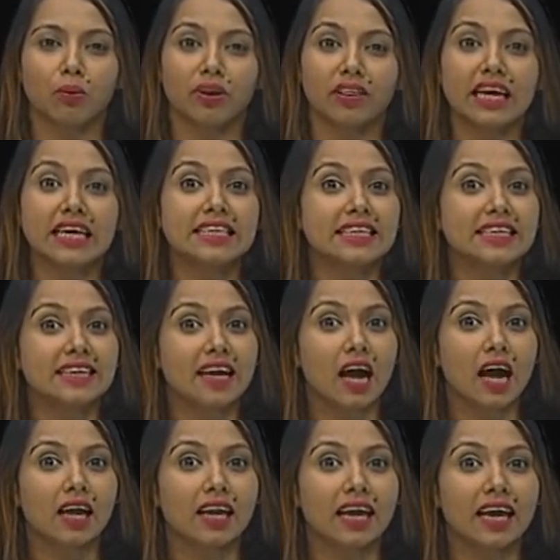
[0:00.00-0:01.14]
with SD
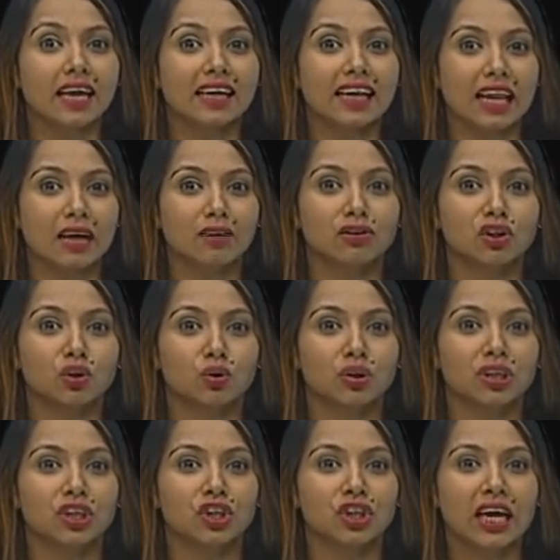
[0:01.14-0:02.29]
card and cloud
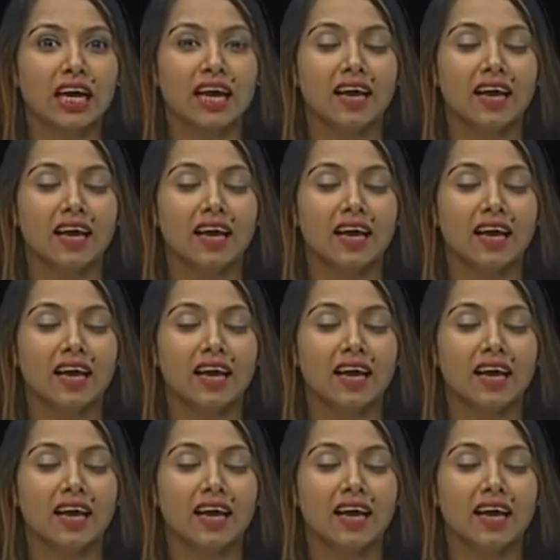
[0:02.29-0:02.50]
storage.